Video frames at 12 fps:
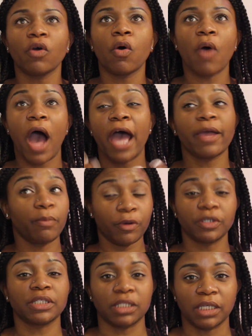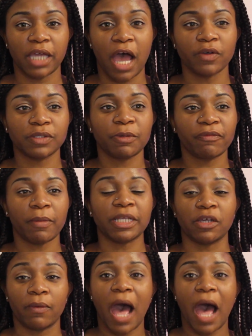don't, I personally, I'll speak for myself.